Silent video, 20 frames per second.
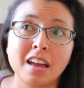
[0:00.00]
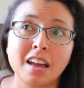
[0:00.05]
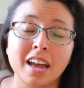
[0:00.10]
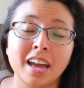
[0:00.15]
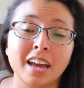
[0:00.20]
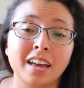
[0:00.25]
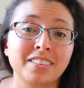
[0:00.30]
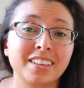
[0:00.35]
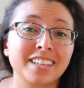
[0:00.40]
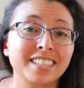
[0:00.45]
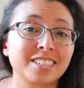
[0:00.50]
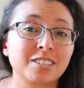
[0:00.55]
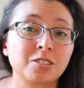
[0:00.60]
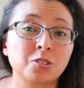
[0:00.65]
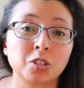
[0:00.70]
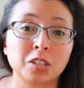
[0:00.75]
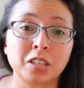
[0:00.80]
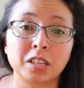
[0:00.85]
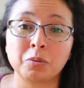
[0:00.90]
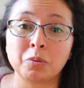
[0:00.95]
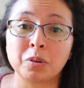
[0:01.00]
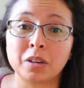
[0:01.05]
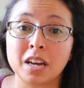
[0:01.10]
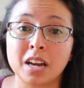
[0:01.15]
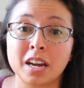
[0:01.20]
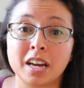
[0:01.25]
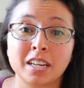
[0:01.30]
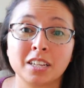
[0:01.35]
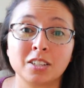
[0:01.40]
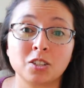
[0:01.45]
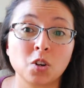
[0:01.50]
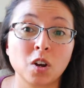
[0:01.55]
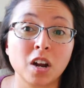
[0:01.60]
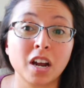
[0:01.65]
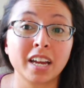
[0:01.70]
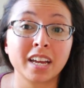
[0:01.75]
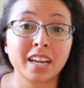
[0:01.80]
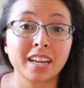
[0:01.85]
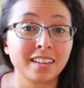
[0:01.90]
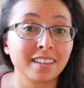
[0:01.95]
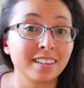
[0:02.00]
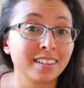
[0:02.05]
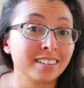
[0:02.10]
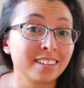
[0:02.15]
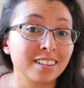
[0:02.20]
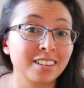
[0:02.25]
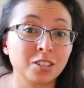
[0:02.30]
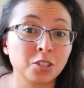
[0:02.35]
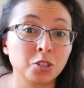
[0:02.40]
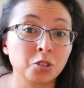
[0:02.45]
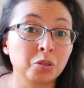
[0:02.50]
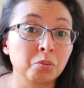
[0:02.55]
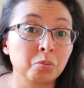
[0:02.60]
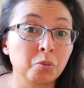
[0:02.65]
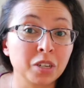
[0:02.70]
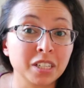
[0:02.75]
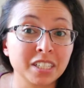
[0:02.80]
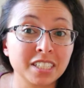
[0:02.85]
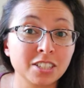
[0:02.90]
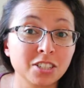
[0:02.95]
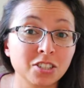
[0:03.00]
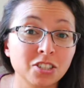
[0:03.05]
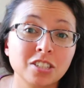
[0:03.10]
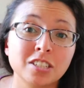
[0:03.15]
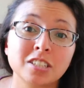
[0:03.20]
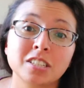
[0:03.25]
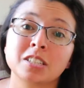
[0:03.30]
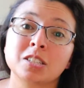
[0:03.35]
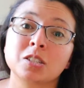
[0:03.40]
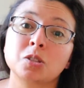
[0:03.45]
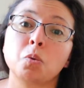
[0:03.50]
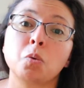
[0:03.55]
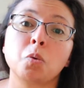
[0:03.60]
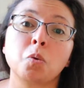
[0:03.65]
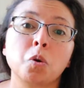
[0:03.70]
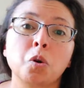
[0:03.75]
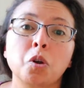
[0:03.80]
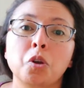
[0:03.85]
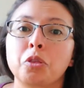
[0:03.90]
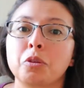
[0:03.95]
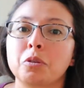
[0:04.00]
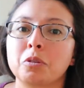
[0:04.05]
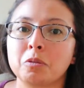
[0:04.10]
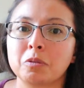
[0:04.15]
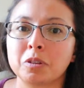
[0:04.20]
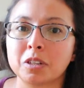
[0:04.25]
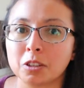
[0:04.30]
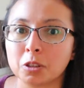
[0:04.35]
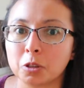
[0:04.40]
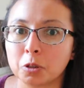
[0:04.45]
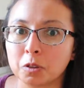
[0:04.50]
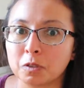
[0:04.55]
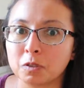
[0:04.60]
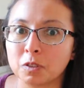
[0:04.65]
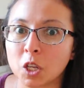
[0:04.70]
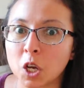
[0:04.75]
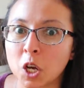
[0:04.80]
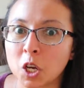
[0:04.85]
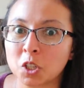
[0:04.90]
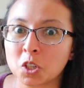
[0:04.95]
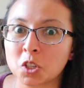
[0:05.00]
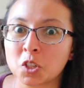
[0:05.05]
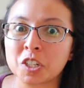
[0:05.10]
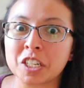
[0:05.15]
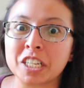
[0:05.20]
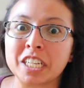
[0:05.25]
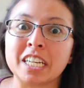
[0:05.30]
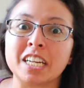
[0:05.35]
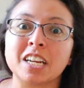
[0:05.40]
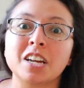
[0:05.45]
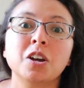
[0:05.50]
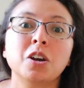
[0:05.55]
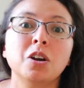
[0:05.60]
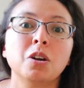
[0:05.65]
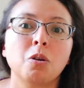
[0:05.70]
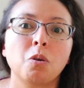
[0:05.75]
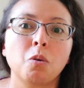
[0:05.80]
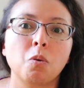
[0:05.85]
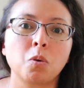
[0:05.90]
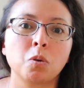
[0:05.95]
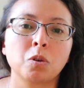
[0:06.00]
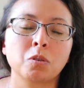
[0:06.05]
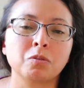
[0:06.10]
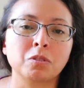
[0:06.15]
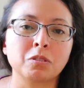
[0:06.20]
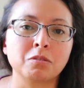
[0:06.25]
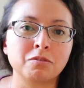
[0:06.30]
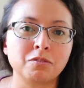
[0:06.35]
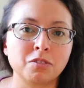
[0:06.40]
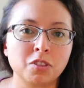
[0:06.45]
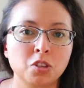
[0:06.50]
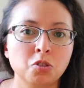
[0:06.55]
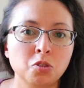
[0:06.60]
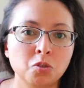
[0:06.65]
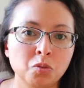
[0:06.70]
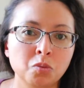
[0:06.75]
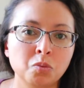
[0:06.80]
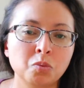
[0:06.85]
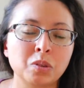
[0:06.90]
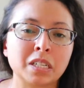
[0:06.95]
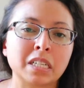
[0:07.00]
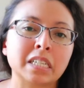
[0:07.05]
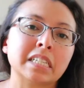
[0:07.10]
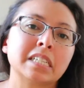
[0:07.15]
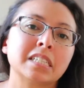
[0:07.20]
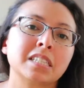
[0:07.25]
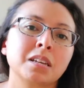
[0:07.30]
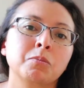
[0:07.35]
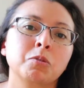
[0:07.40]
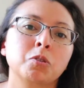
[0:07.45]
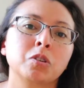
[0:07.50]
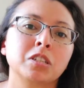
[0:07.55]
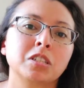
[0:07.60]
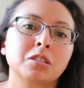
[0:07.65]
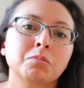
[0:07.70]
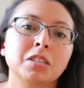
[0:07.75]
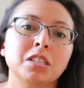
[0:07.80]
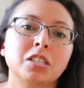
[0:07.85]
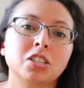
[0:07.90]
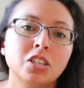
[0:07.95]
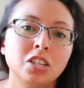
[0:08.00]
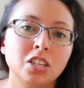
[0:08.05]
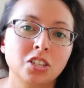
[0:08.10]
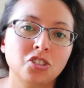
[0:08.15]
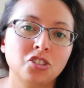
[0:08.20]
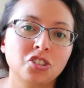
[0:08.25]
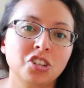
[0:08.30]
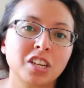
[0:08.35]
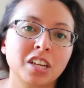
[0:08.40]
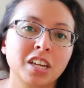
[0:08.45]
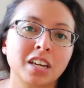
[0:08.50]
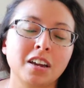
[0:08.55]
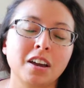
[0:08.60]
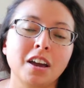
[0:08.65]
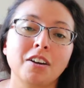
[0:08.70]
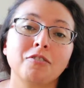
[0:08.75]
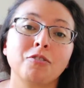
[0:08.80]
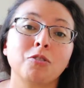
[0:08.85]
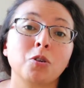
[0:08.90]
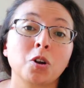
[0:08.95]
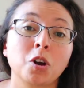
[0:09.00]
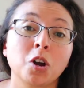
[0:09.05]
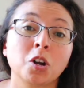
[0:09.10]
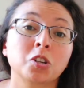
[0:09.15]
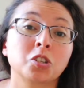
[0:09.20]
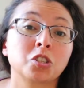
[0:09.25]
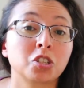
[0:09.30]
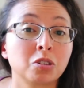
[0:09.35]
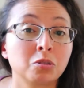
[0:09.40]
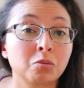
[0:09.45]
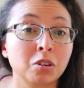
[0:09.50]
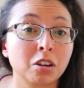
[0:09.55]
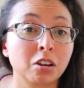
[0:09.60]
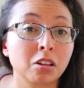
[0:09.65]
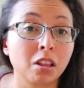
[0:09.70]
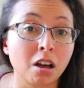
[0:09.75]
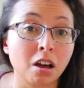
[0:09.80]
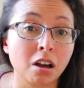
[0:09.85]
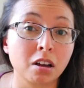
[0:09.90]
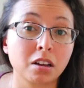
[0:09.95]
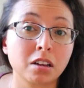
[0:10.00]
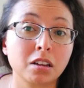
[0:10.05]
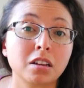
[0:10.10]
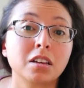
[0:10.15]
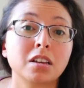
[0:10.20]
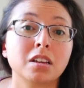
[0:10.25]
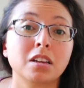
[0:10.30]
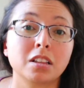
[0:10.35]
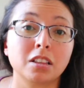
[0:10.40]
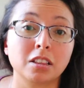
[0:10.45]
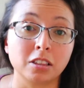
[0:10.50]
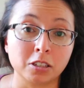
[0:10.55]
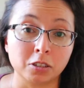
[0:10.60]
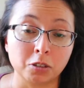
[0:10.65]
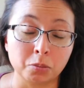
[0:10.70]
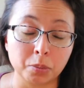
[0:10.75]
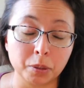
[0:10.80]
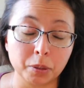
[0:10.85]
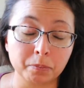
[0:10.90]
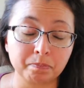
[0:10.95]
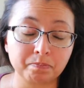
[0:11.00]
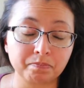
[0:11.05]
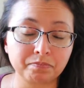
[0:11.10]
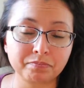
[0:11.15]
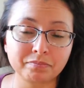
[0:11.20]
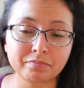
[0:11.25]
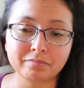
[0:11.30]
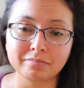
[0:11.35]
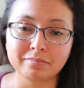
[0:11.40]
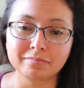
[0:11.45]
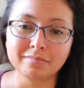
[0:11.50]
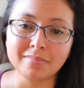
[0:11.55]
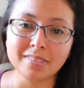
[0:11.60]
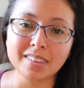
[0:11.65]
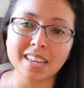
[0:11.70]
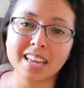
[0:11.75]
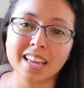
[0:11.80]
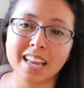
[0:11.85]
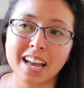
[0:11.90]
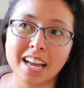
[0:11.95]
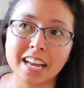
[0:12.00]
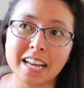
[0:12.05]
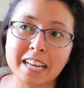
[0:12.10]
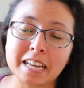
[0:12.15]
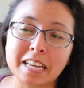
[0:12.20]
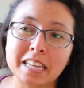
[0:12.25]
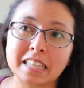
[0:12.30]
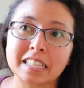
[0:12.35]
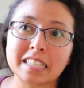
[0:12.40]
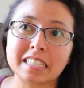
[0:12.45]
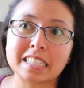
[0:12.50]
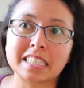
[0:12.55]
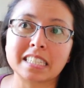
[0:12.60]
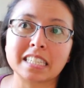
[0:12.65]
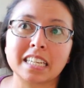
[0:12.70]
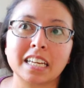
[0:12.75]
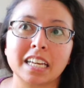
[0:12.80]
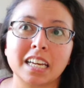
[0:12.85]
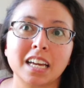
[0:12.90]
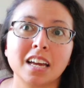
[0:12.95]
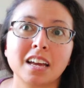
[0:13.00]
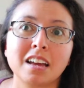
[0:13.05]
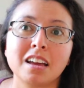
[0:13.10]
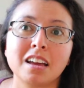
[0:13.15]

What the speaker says: and that's usually when I try and do the morning dishes or throw in a little laundry or review what it is I'm going to be teaching for our 2 o'clock loop. And let's see,